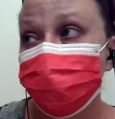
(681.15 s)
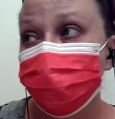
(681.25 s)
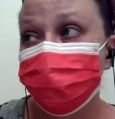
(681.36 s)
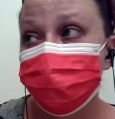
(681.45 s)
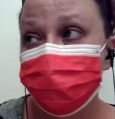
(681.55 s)

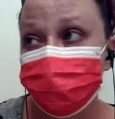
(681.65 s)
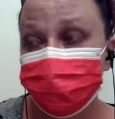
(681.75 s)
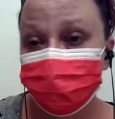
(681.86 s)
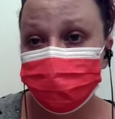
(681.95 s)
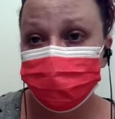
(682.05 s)
Hopefully she's
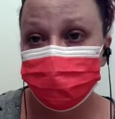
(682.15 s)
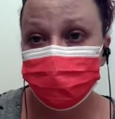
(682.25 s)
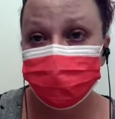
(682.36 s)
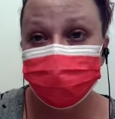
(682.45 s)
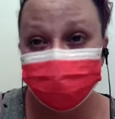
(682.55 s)
done with
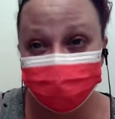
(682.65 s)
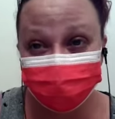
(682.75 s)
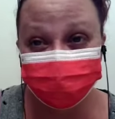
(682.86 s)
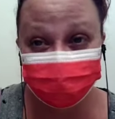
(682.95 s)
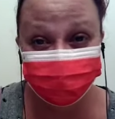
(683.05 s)
me
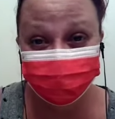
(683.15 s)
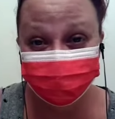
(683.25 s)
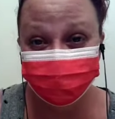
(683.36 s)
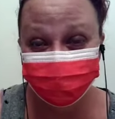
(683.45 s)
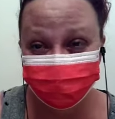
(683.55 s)
because I want to
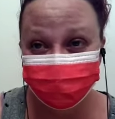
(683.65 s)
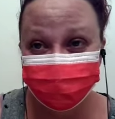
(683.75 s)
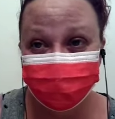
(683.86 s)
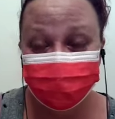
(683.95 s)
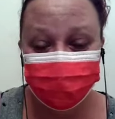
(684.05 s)
go
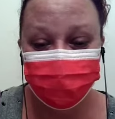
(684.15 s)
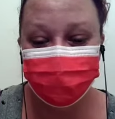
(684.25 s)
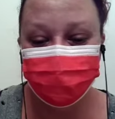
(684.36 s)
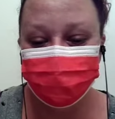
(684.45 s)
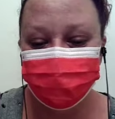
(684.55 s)
home.
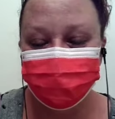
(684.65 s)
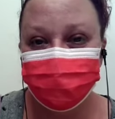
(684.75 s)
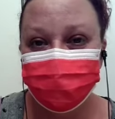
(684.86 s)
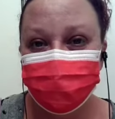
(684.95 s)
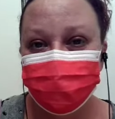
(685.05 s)
Chris
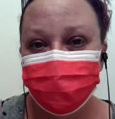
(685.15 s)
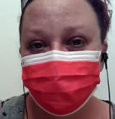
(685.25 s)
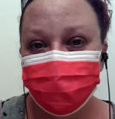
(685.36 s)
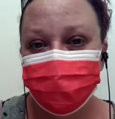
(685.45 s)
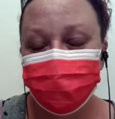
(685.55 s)
and I are
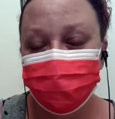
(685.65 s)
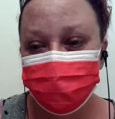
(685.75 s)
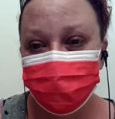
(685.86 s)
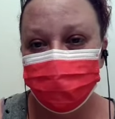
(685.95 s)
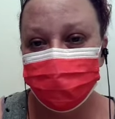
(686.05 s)
having a
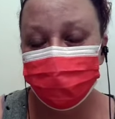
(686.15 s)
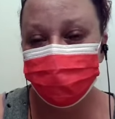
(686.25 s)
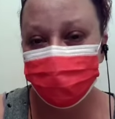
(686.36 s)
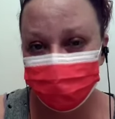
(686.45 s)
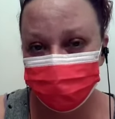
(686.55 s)
yummy
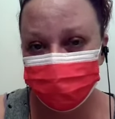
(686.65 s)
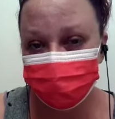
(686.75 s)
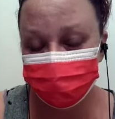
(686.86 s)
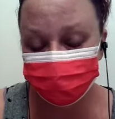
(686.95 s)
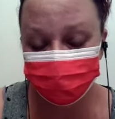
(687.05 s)
Polish
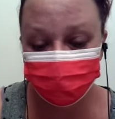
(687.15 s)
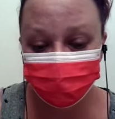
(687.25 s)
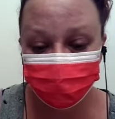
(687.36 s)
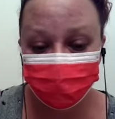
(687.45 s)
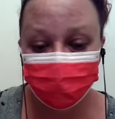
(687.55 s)
dinner.
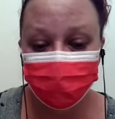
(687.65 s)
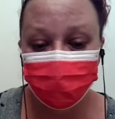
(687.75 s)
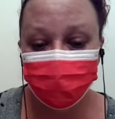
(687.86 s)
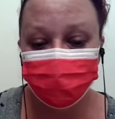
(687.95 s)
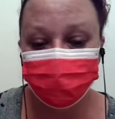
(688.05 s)

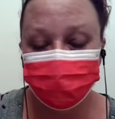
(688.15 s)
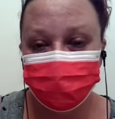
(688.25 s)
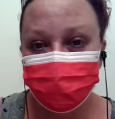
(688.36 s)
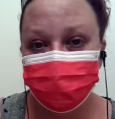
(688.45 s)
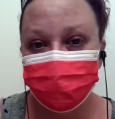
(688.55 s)

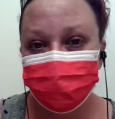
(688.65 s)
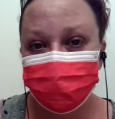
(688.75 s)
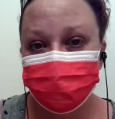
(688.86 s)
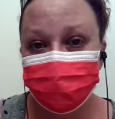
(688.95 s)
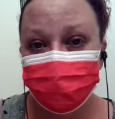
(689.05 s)
But again,
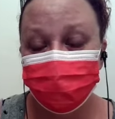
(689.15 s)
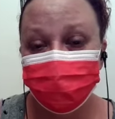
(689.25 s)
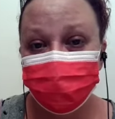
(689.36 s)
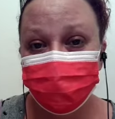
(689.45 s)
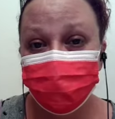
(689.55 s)
guys, I
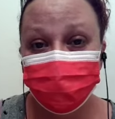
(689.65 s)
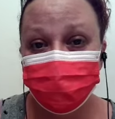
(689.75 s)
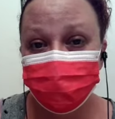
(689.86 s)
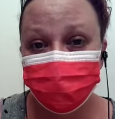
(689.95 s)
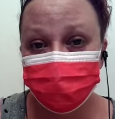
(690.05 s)
don't want
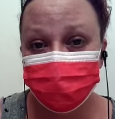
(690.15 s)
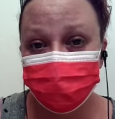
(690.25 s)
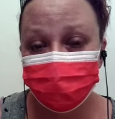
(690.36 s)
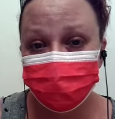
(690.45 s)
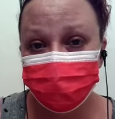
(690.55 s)
you to worry
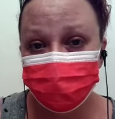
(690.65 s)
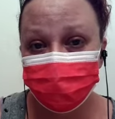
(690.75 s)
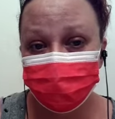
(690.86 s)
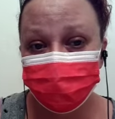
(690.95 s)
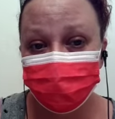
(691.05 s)
about
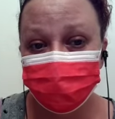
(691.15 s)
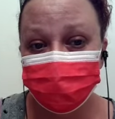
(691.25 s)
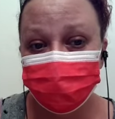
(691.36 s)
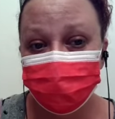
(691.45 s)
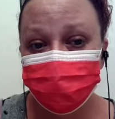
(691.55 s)
anything. I'm
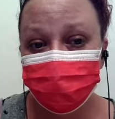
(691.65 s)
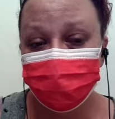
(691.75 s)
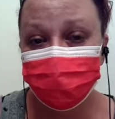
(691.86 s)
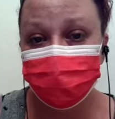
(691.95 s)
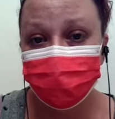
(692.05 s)
gonna be
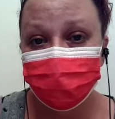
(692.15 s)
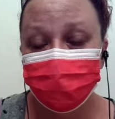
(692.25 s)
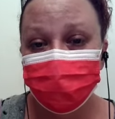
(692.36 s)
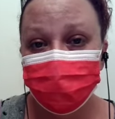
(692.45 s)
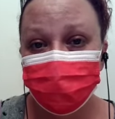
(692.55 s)
okay.
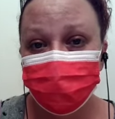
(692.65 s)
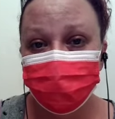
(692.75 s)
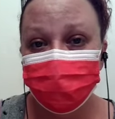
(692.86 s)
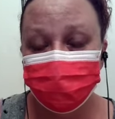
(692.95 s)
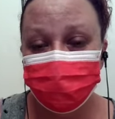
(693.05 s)

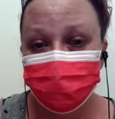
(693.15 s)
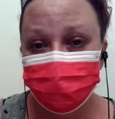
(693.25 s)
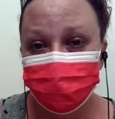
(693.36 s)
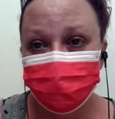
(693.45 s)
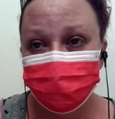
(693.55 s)
We're gonna be
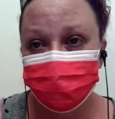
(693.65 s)
okay.